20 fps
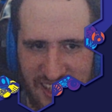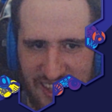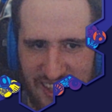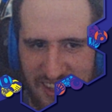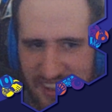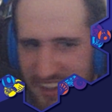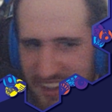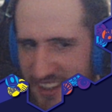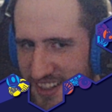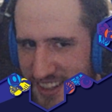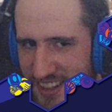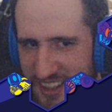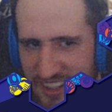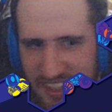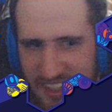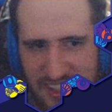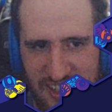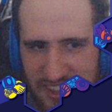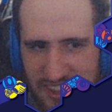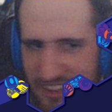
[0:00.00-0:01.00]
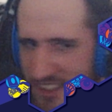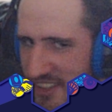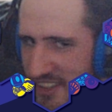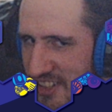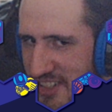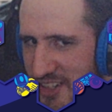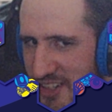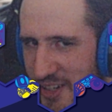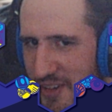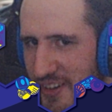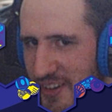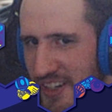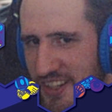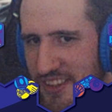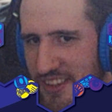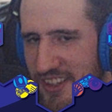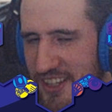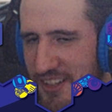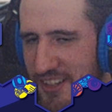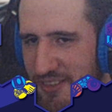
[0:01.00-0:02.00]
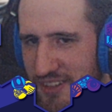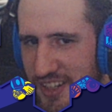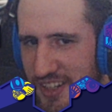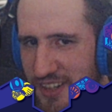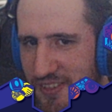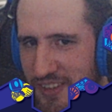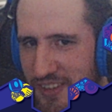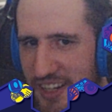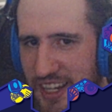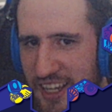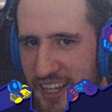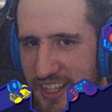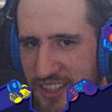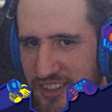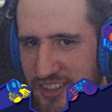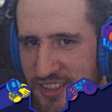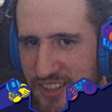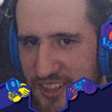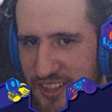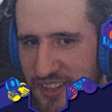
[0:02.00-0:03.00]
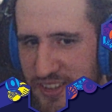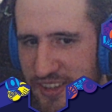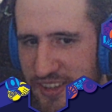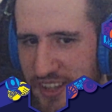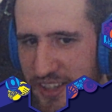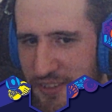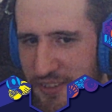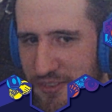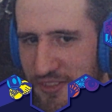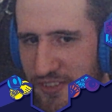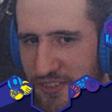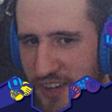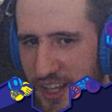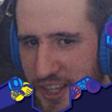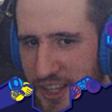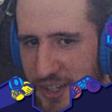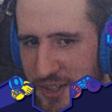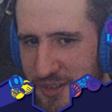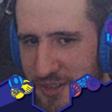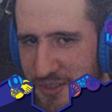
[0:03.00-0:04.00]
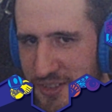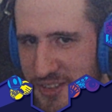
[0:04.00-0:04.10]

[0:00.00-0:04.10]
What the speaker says: and it didn't show anything when so they followed.